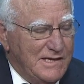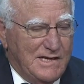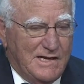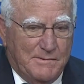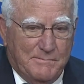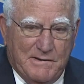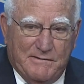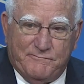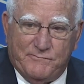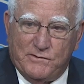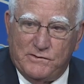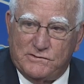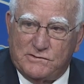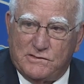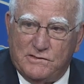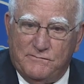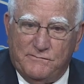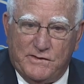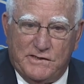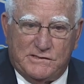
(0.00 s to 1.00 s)
My first
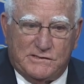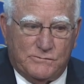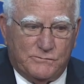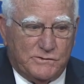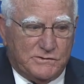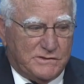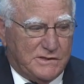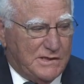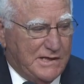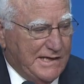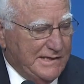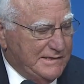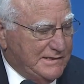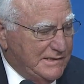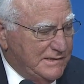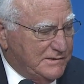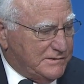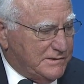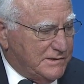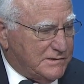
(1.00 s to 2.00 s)
convention was in
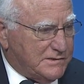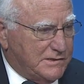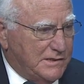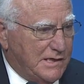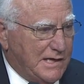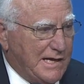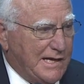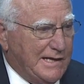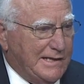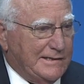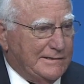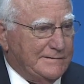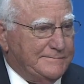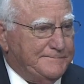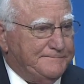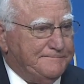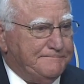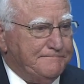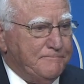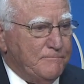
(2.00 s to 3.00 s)
1969.
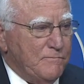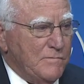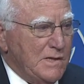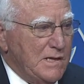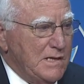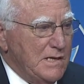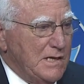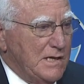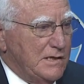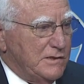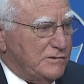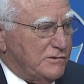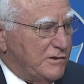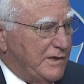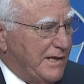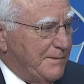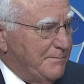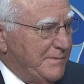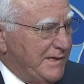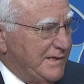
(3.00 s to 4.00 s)
So
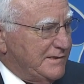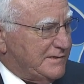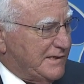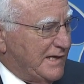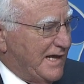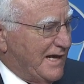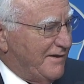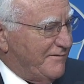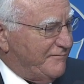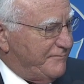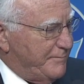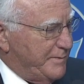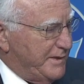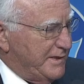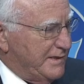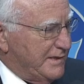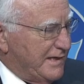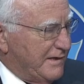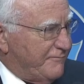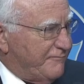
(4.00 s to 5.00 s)
that means that I've
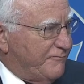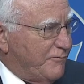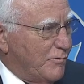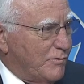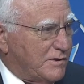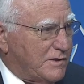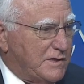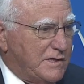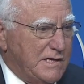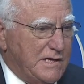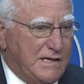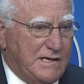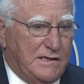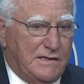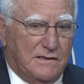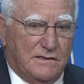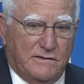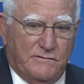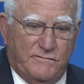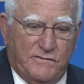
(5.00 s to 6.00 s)
been at
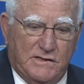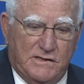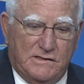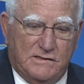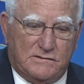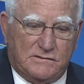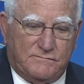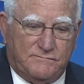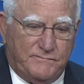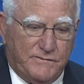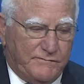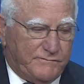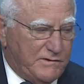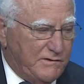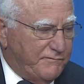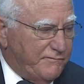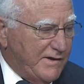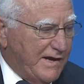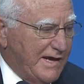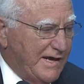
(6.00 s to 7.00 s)
14 of these
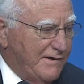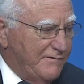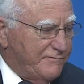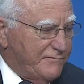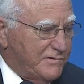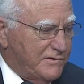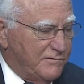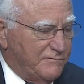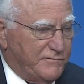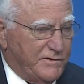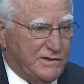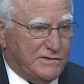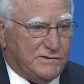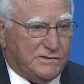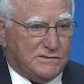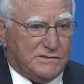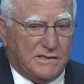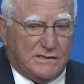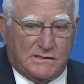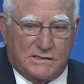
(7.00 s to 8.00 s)
55
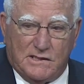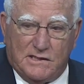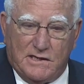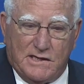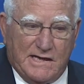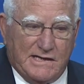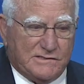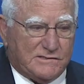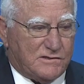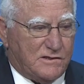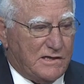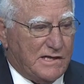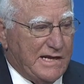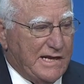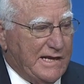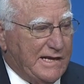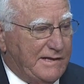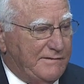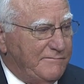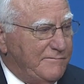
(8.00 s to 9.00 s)
conventions that the International
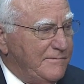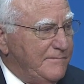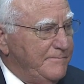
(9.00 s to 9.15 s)
had.